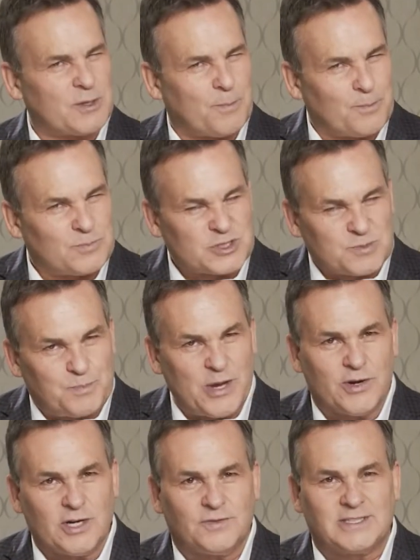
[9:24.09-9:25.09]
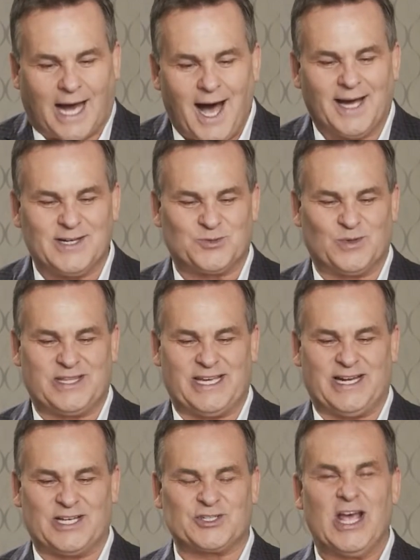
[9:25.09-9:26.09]
The Spirit of God is
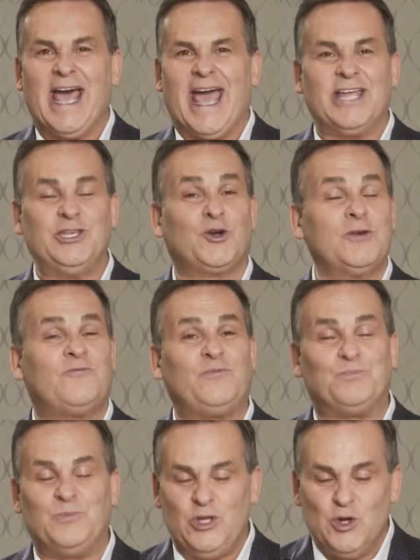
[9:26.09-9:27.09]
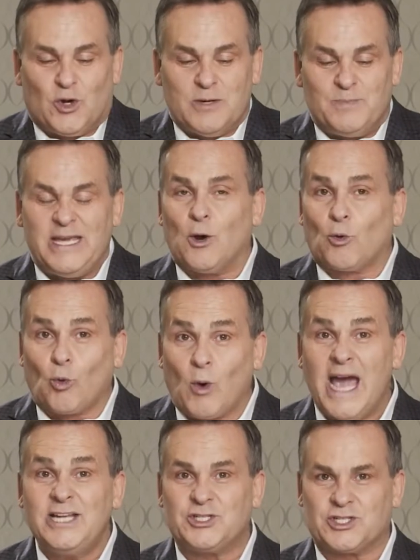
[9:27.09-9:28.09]
within us. And you can be
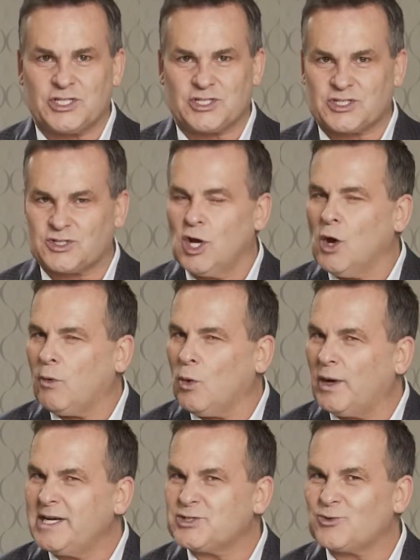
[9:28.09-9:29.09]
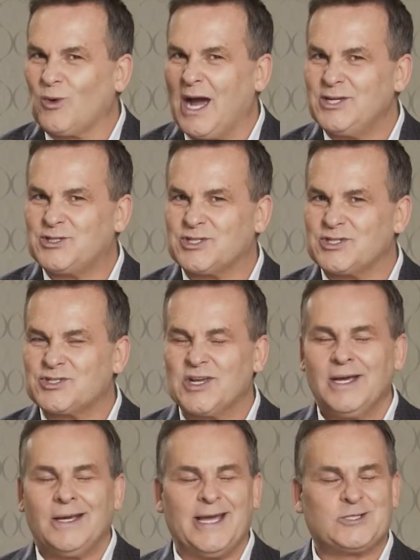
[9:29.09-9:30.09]
righteous. Well, what is righteous?
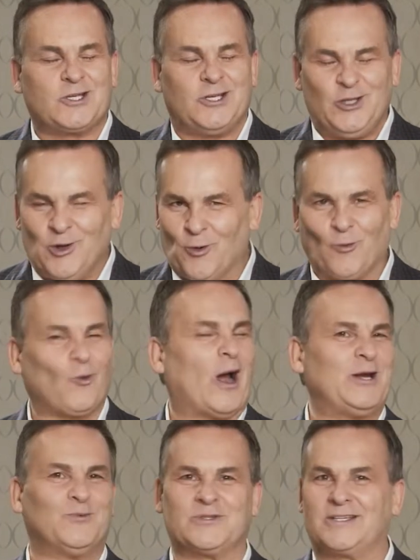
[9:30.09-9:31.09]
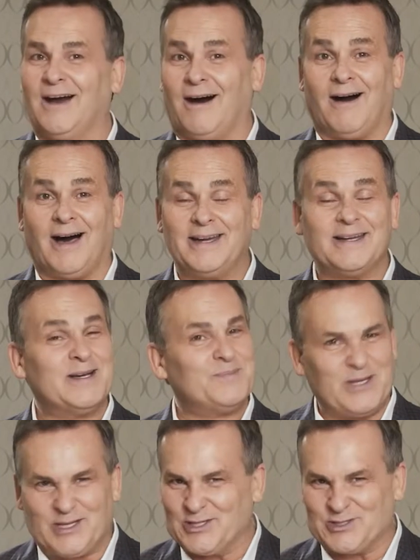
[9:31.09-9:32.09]
It's you're right with God
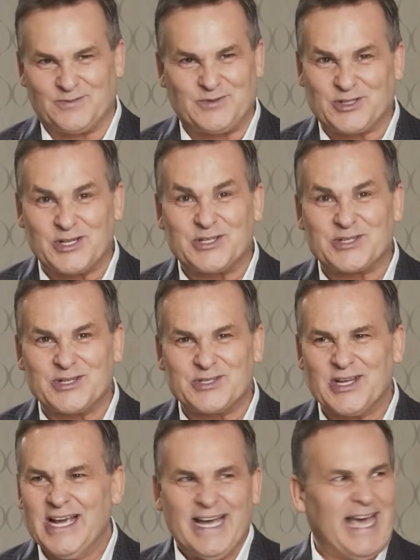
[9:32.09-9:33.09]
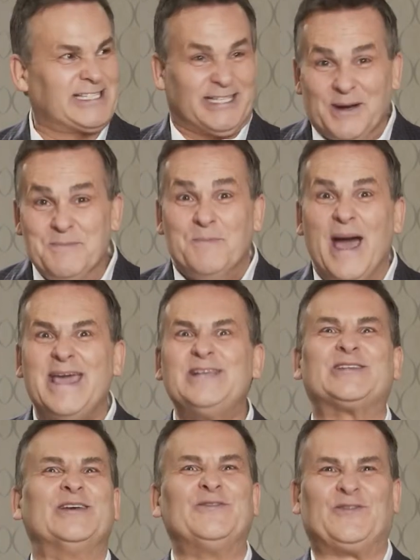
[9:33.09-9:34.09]
because of Jesus. It's an
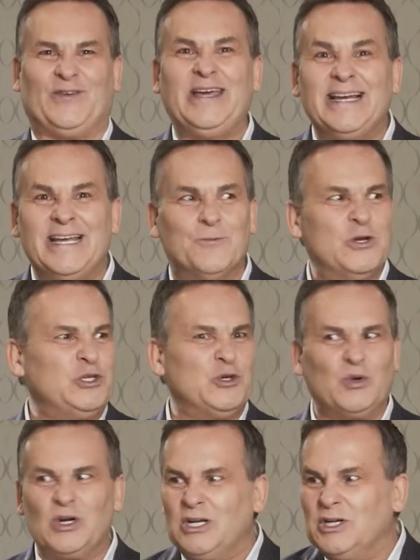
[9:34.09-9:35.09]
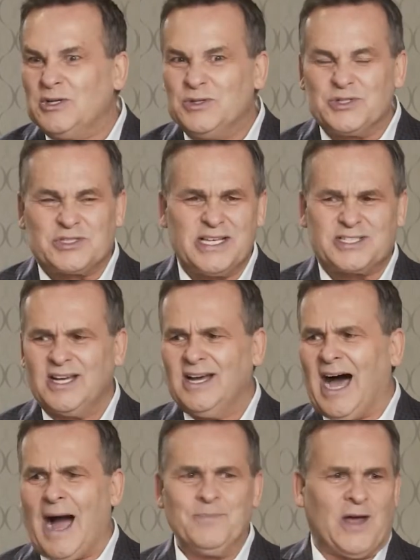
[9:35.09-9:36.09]
amazing feeling when you lose this,
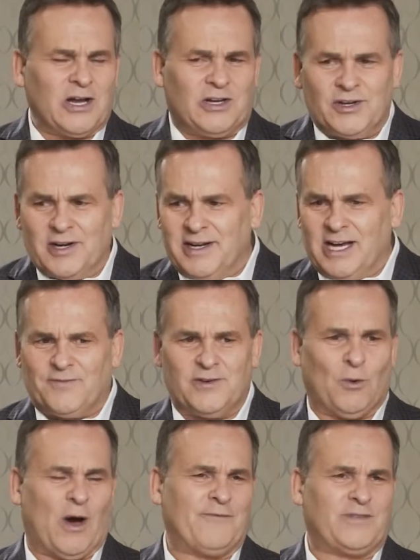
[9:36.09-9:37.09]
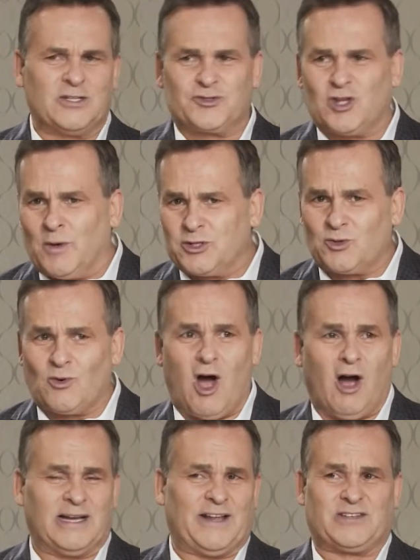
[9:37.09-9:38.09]
I'm not good enough, and oh, I've done so much
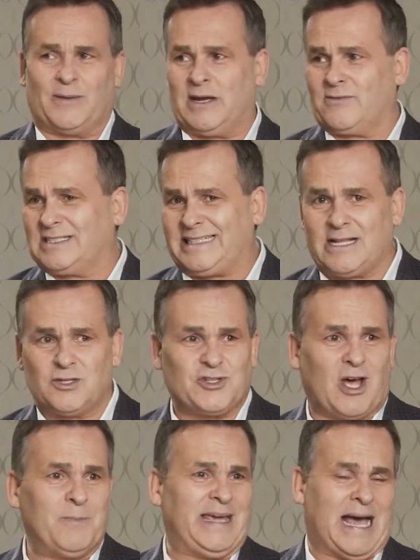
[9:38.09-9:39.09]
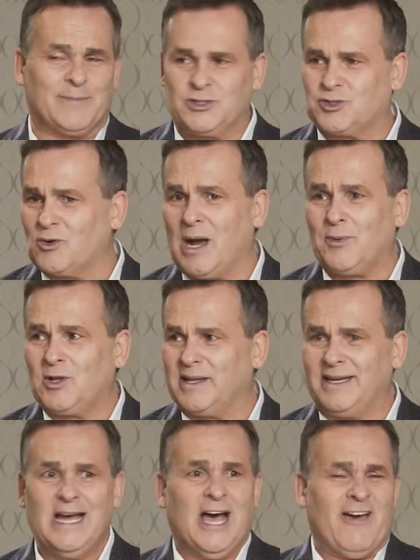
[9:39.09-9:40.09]
wrong, and if someone ever tells on me, I'm in trouble,
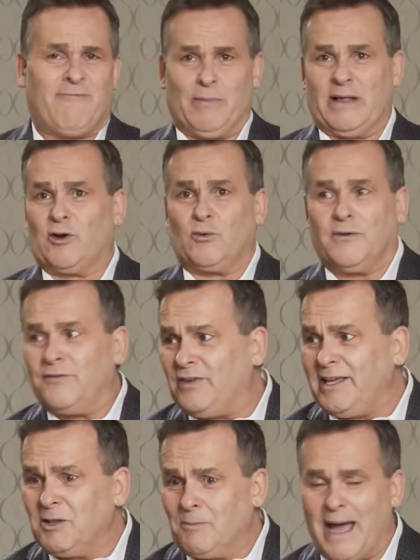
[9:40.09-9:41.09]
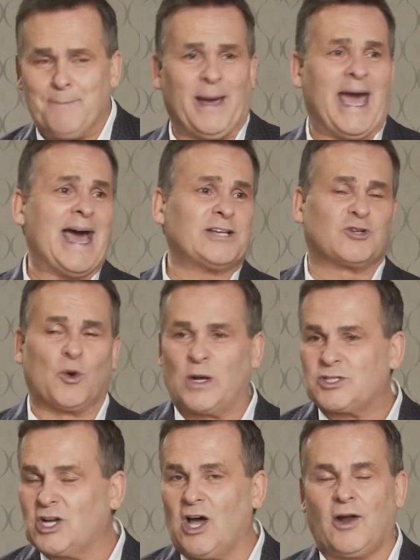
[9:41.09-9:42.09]
and if people ever reveal my past or
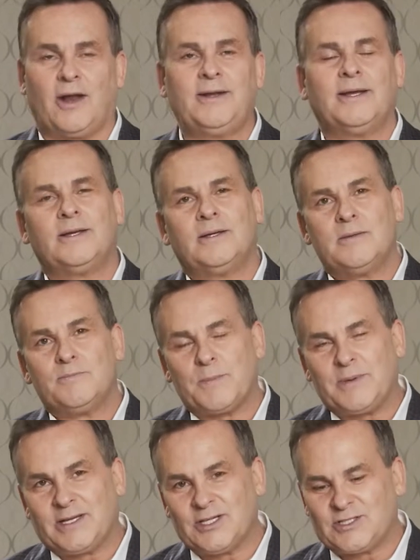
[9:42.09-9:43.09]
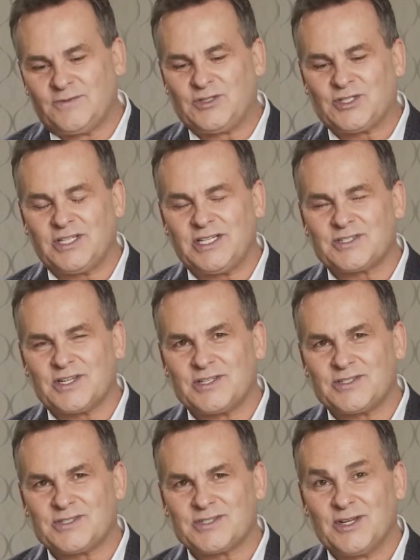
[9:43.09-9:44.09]
what's gone on, but because of
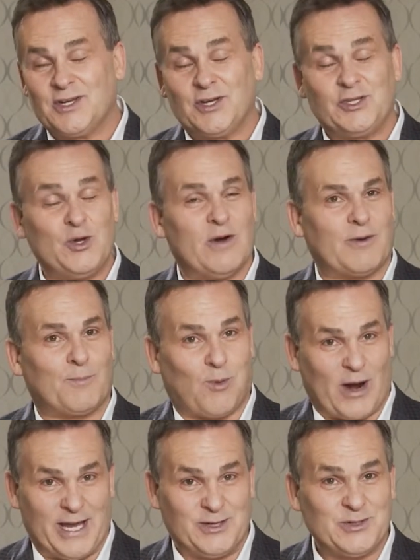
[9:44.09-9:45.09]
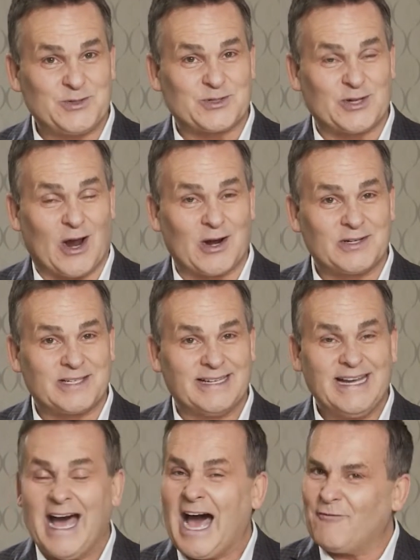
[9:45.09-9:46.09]
Jesus, you have a brand new start,
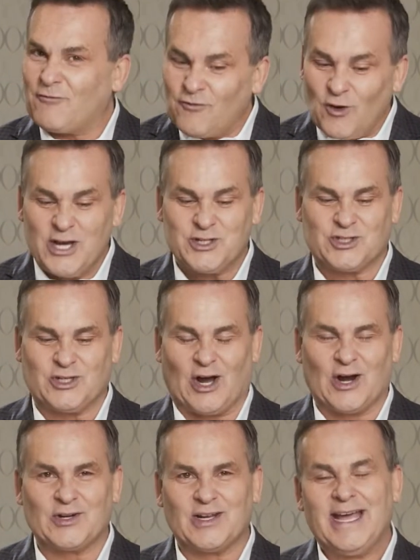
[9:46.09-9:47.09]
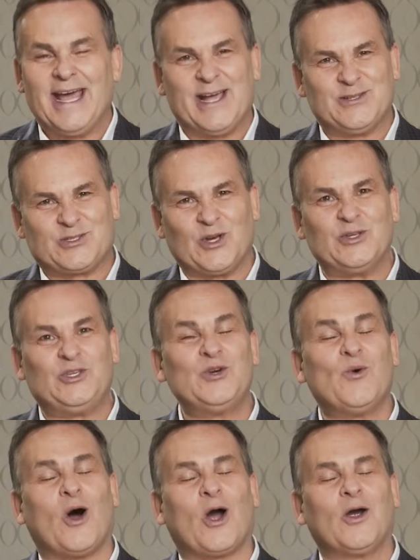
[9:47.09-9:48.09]
a fresh start, and so
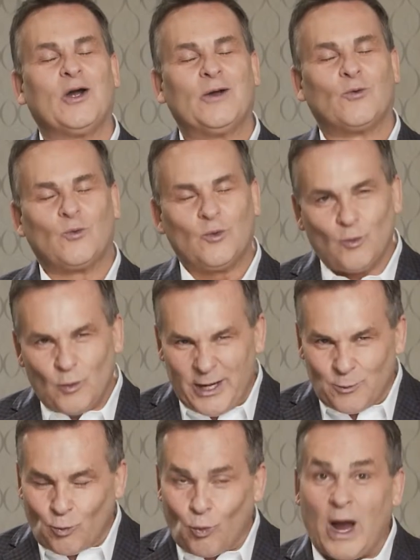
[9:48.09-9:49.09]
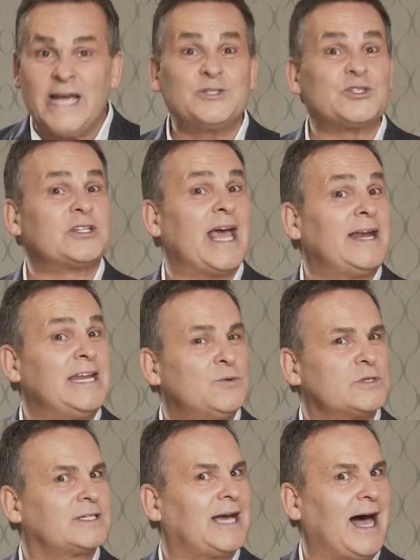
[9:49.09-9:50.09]
you are in right standing
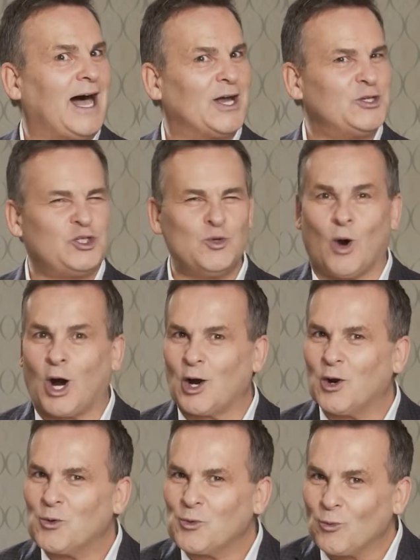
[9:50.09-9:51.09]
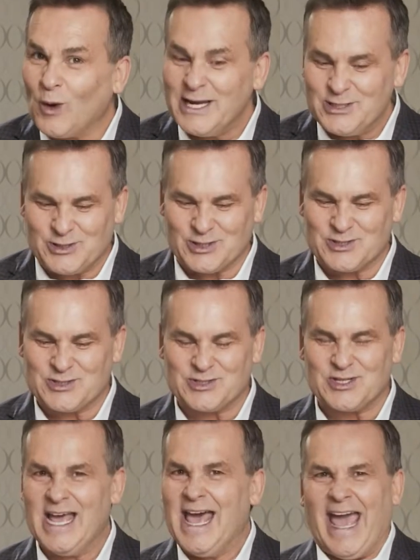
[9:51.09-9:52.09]
with God. You are
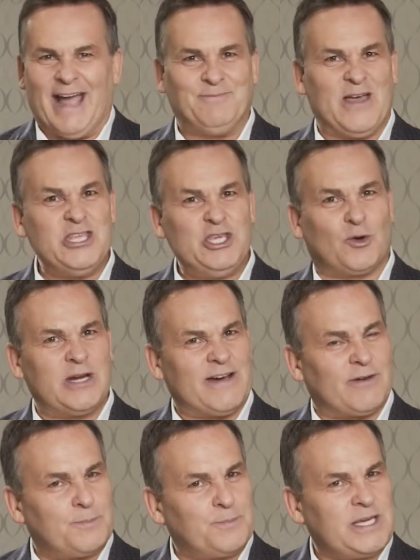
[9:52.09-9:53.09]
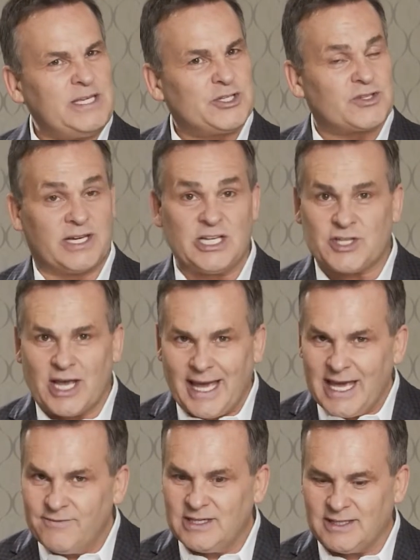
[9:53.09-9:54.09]
righteous. And then you can have a peace that is a
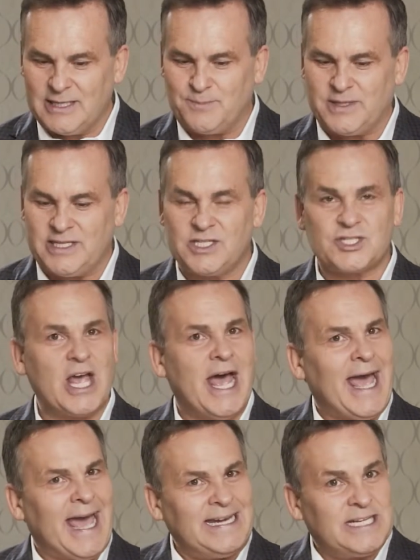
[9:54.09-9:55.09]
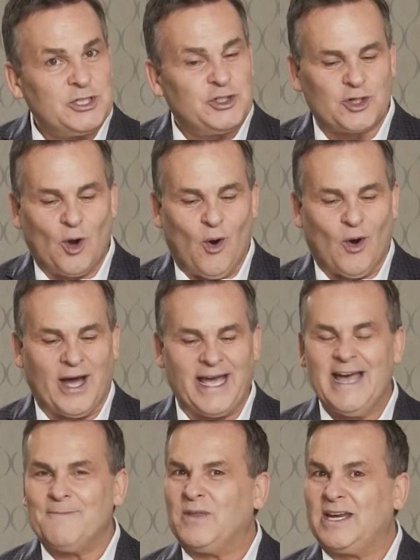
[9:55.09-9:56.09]
heavenly peace and a
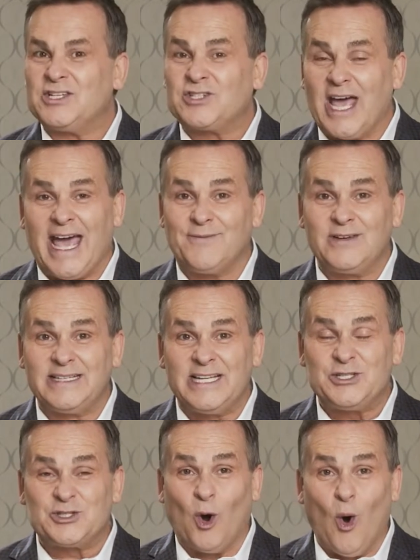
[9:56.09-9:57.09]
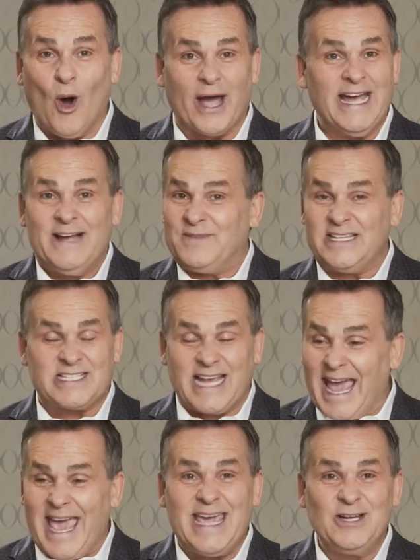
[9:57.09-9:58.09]
joy that is a heavenly joy.
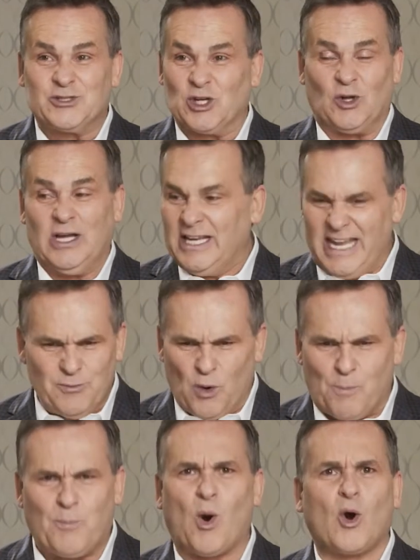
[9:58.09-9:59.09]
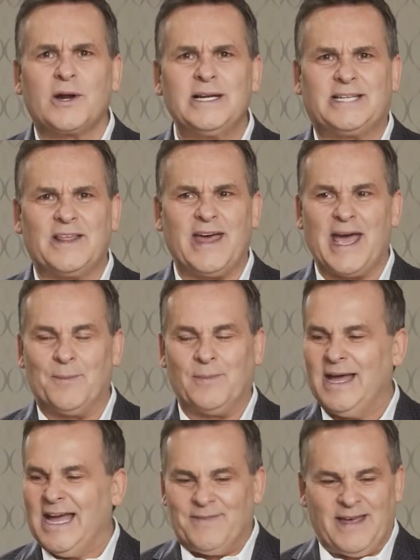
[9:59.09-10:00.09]
This angel, he reported to them
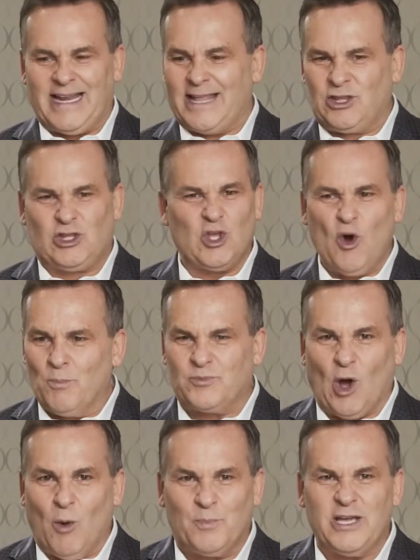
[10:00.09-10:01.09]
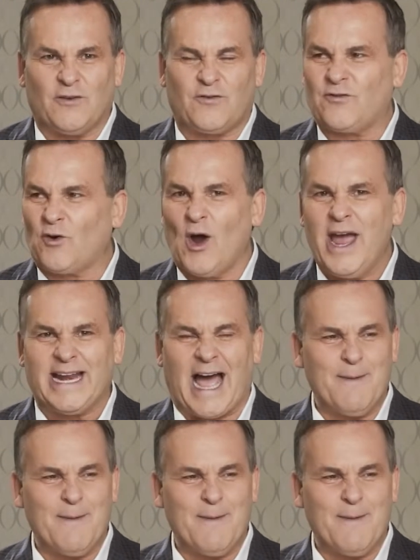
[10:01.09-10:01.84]
that don't be afraid.